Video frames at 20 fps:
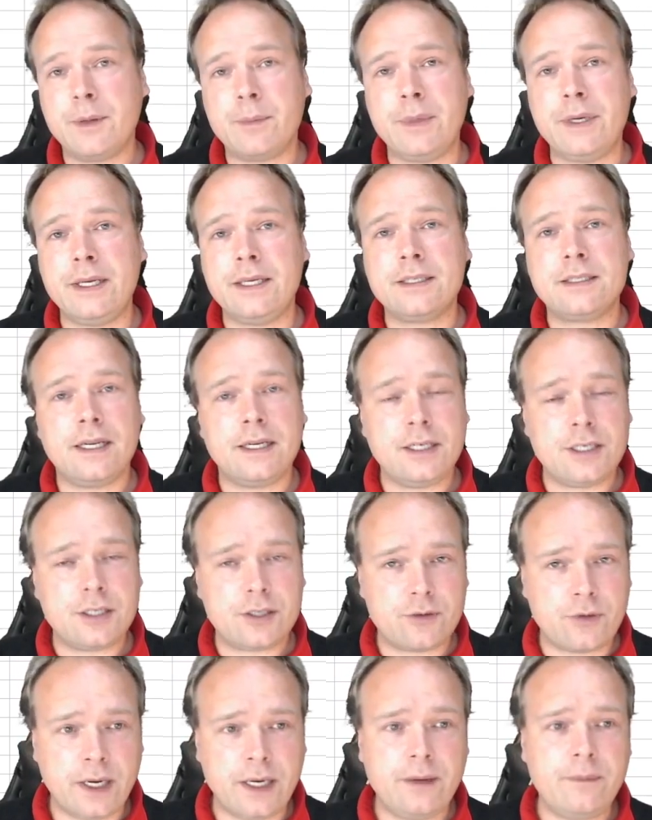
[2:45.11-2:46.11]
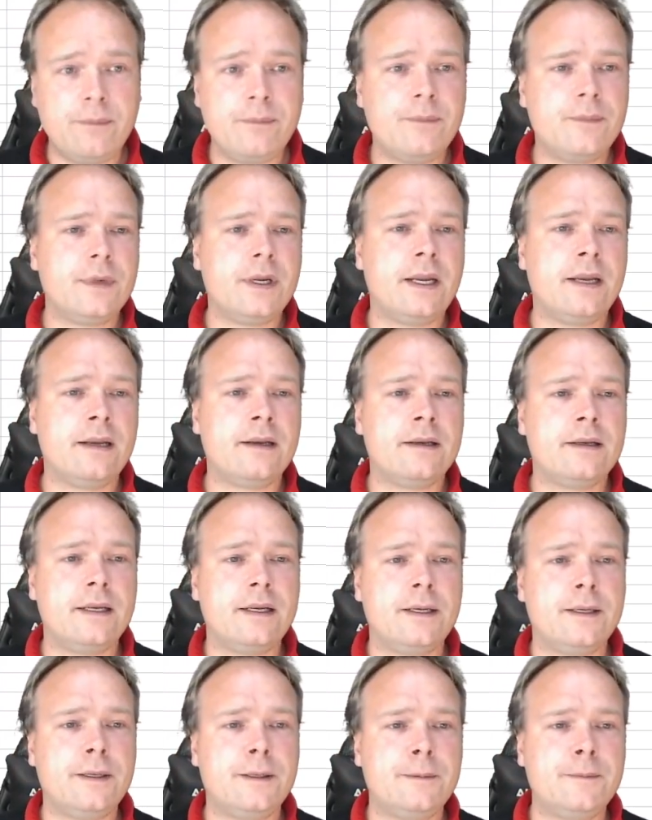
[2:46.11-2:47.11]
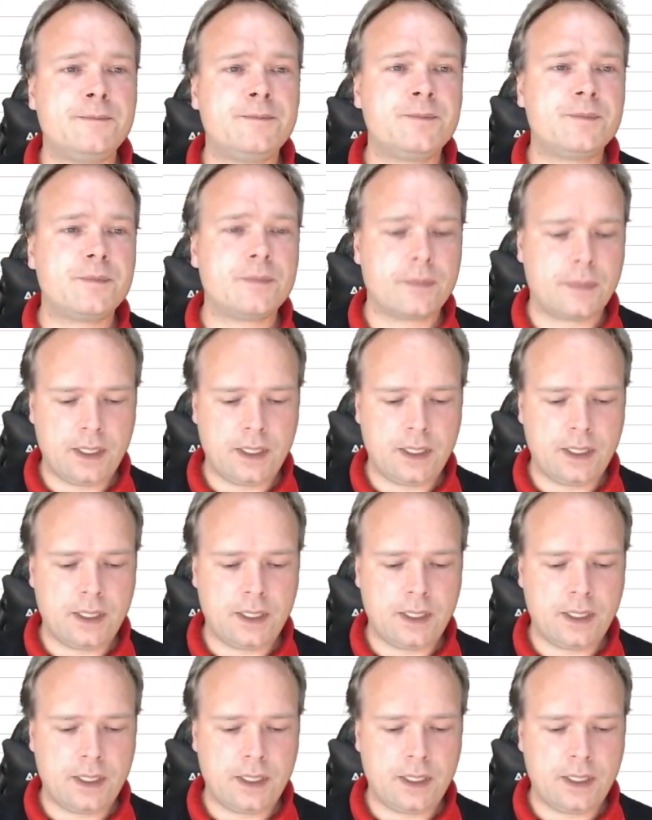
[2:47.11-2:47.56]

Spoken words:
that means a string, and